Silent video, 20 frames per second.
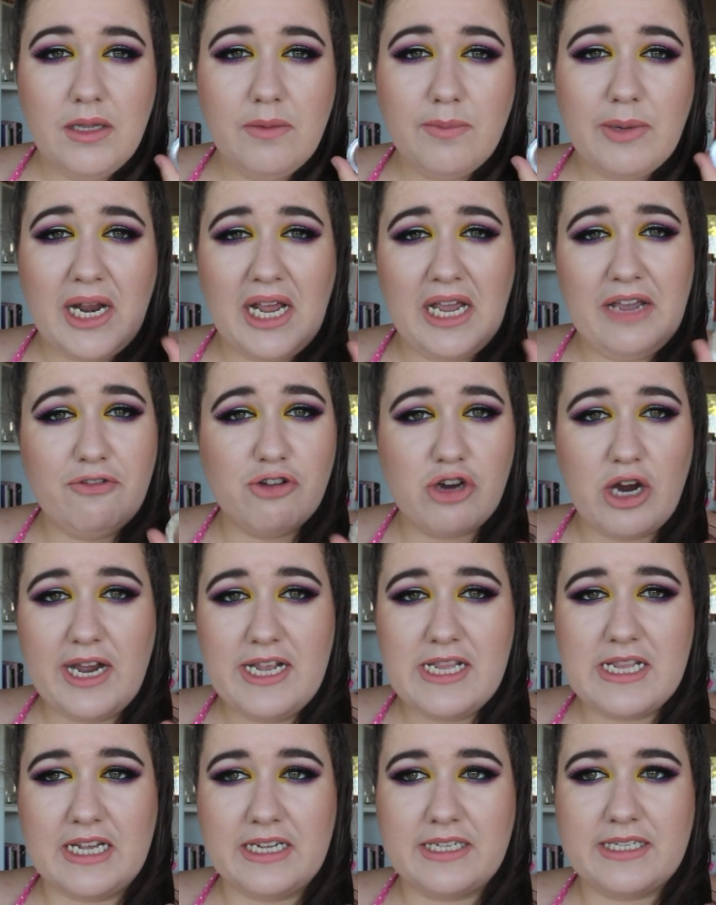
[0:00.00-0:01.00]
But I have
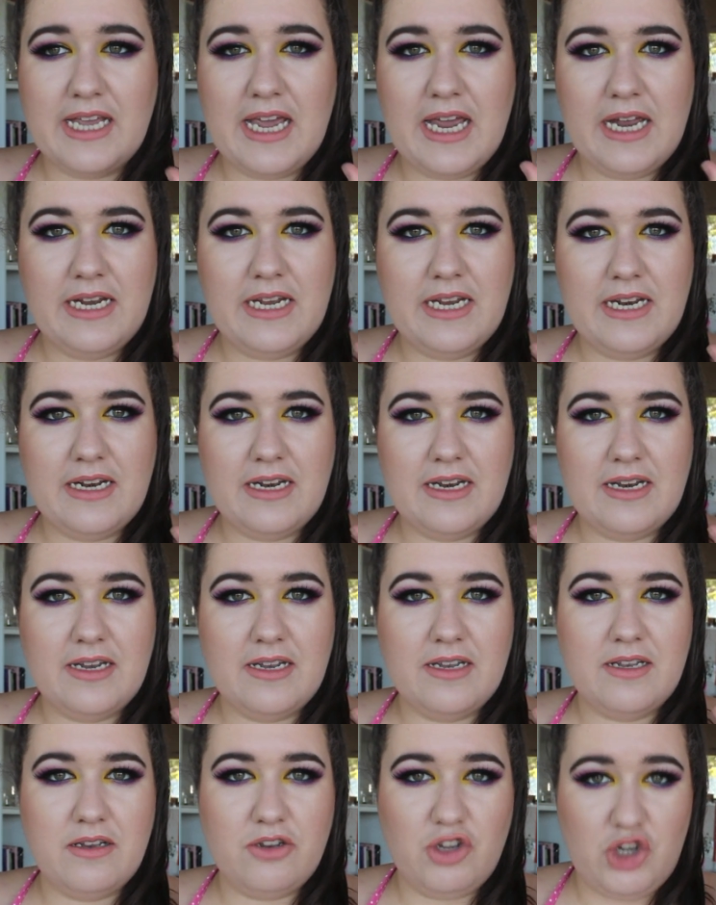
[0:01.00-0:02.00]
tried this and it
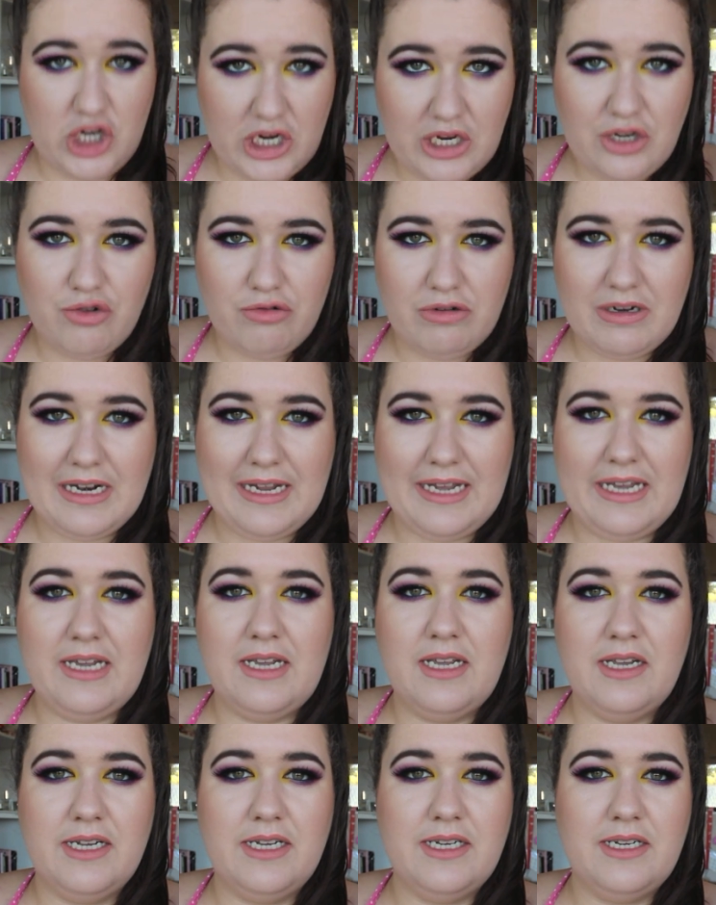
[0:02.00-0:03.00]

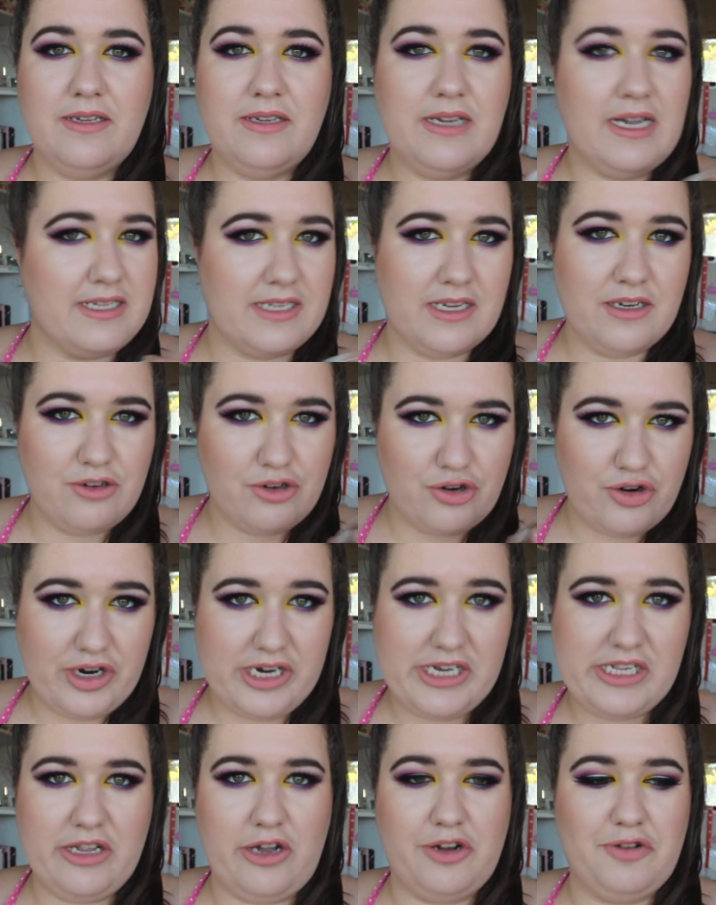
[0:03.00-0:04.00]
genuinely doesn't
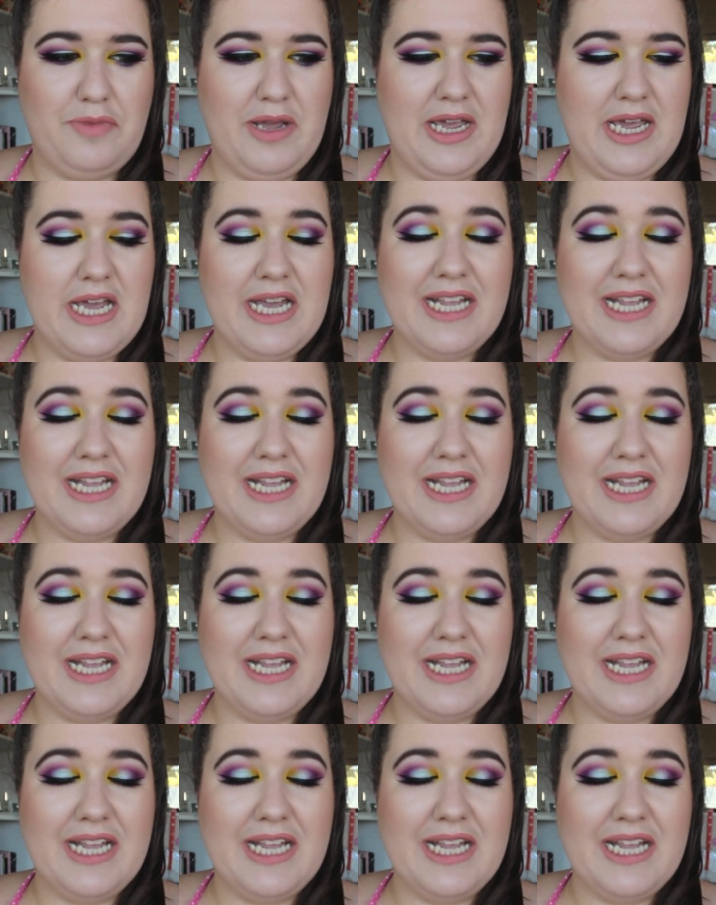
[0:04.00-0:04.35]
crease on me.